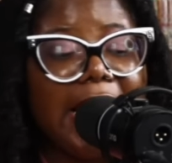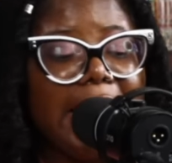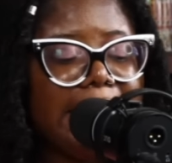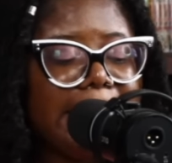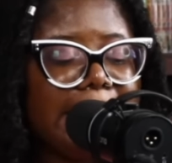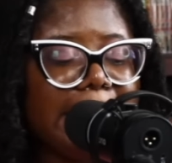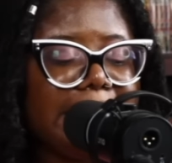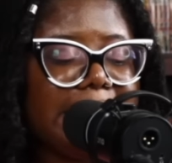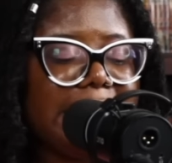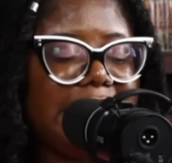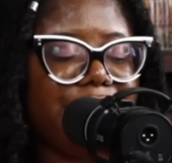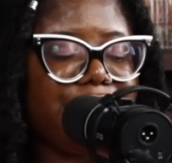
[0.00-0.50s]

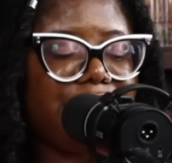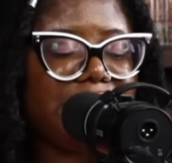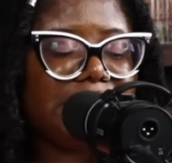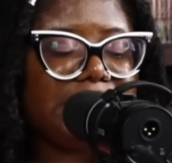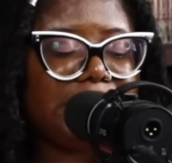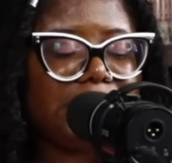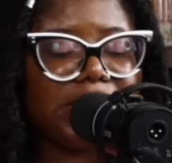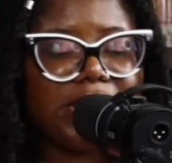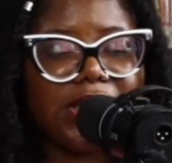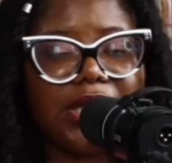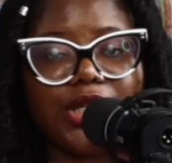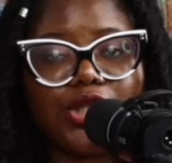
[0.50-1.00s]
Lady
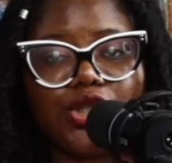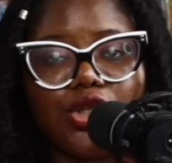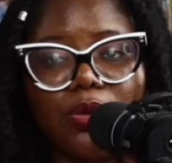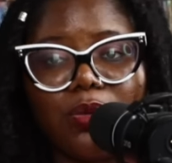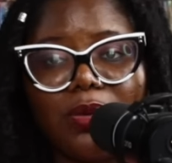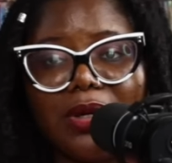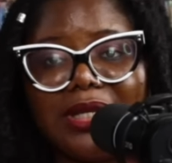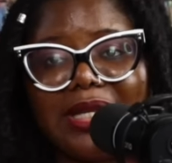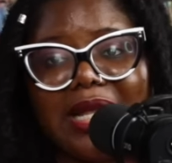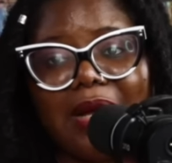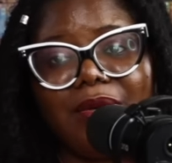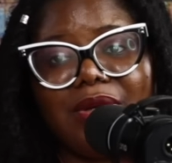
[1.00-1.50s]
Livingston is the
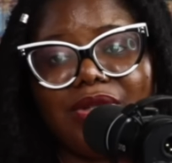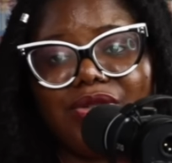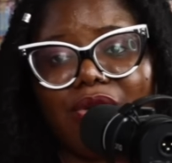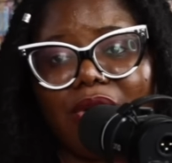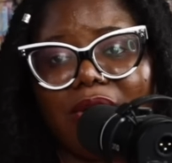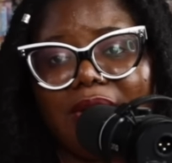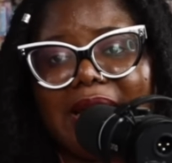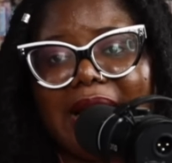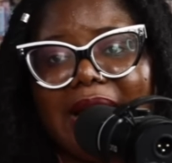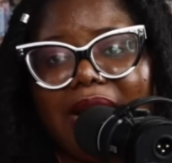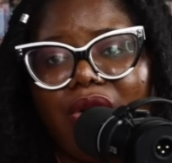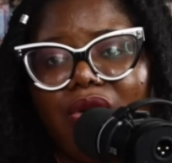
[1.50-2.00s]
one that was
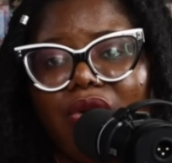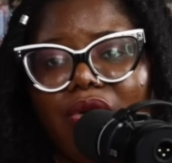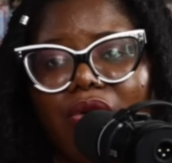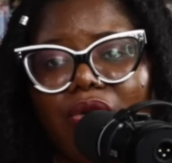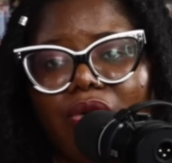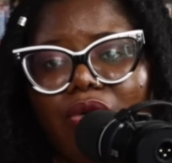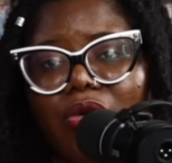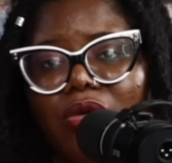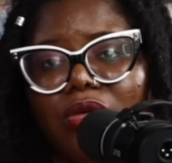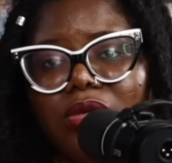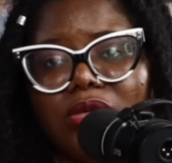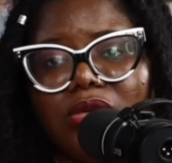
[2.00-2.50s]
all like,
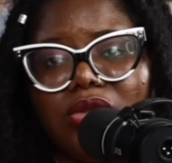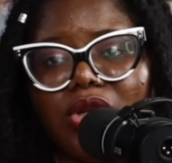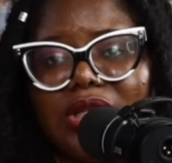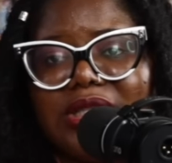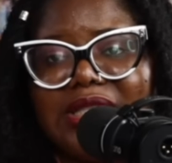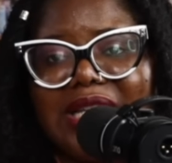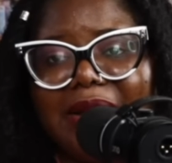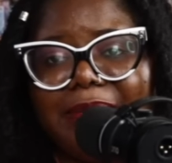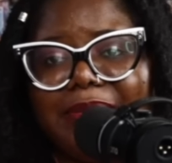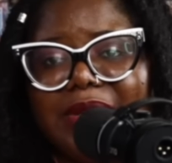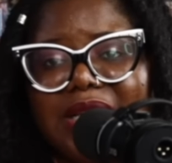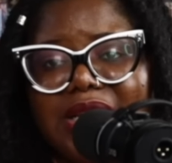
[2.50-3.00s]
oh, Lord
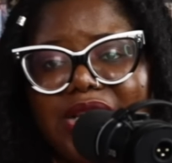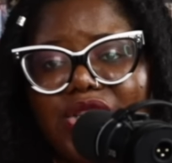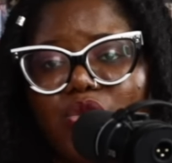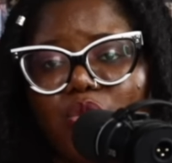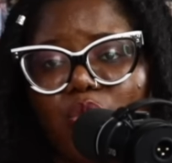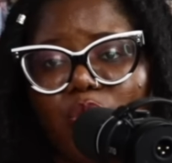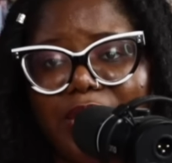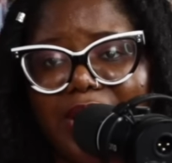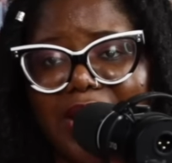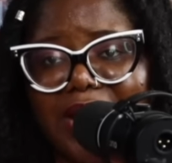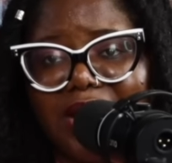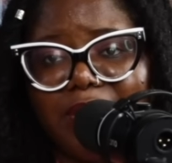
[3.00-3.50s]
Debling is
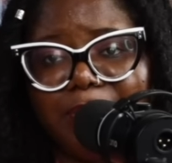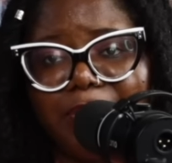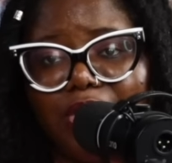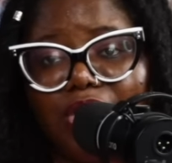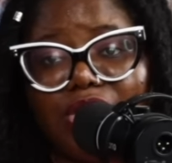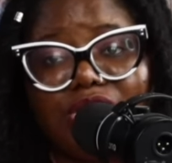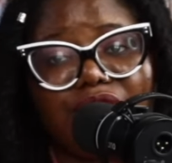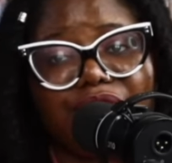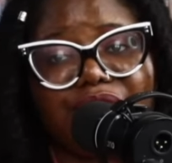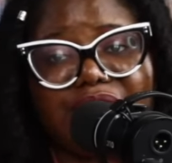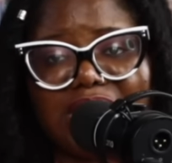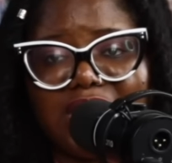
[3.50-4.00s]
weird
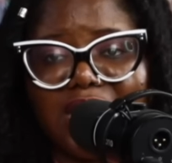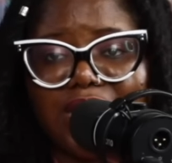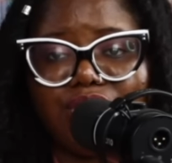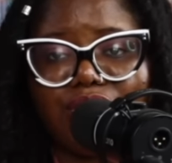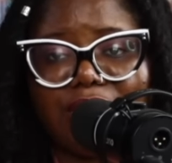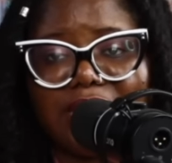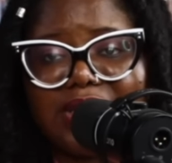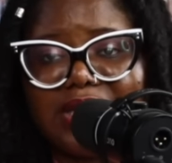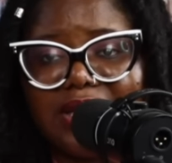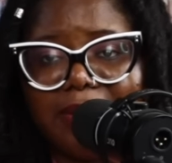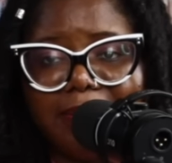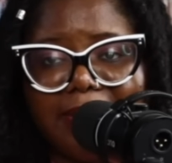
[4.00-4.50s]
because of his
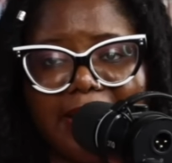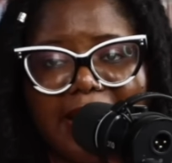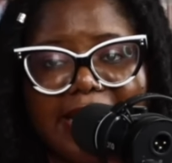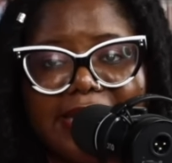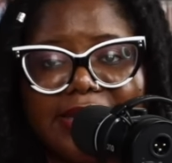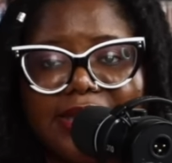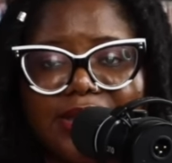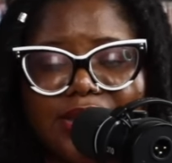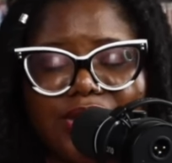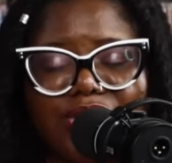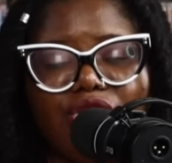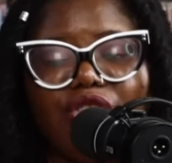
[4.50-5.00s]
interest in
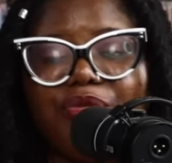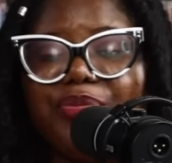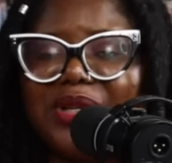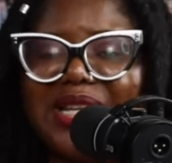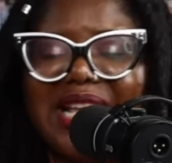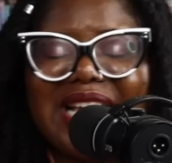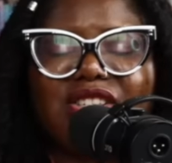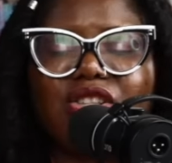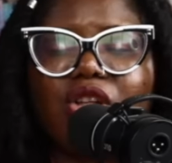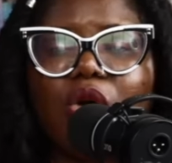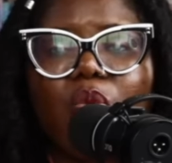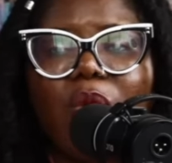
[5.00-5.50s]
plants and stuff. But
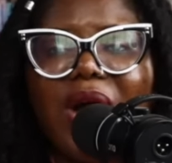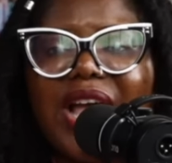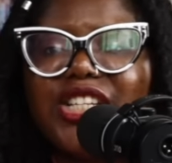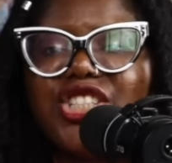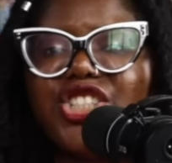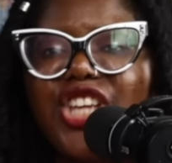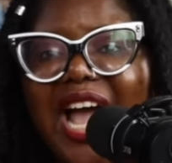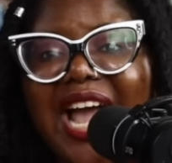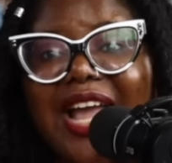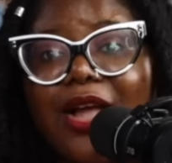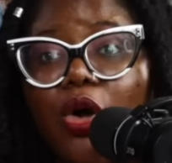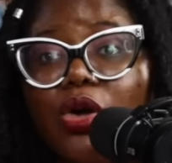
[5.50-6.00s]
that's not why
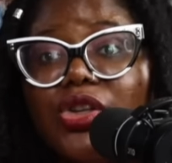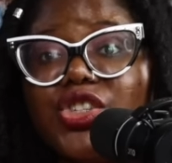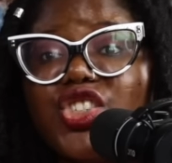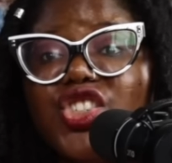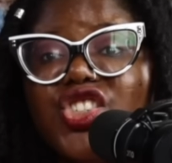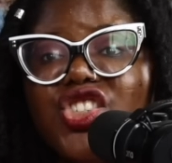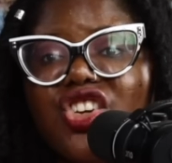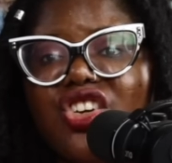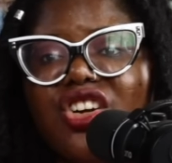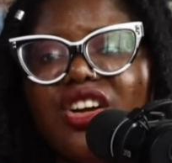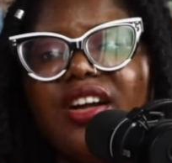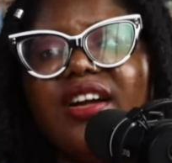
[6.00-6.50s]
I
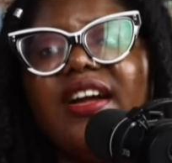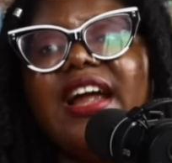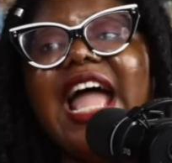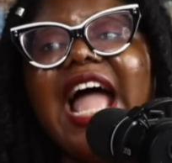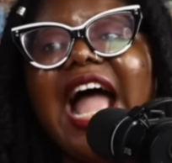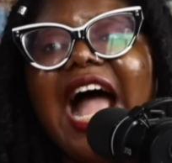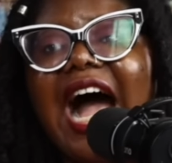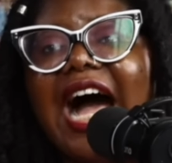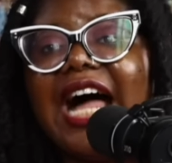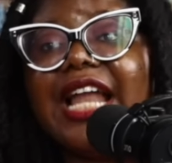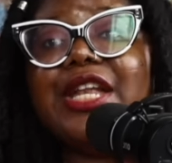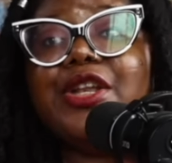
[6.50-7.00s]
consider her
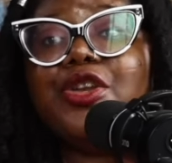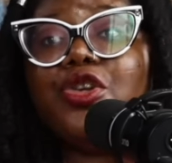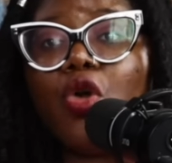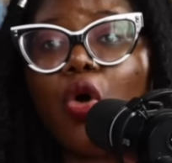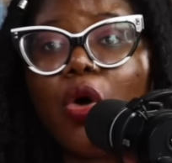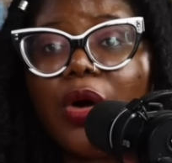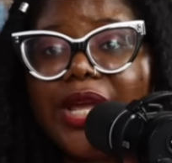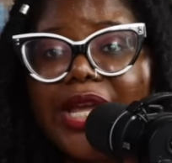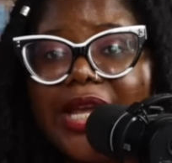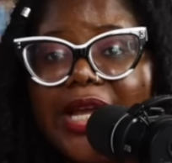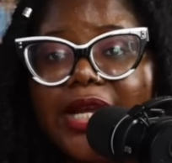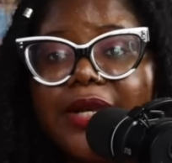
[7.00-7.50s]

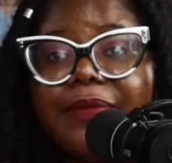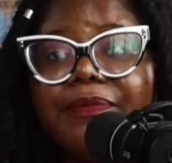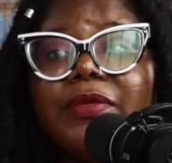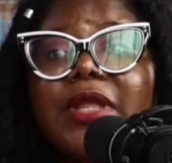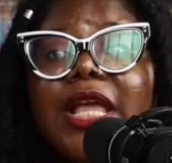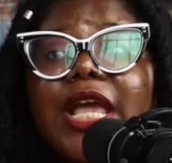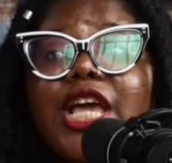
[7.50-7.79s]
annoying.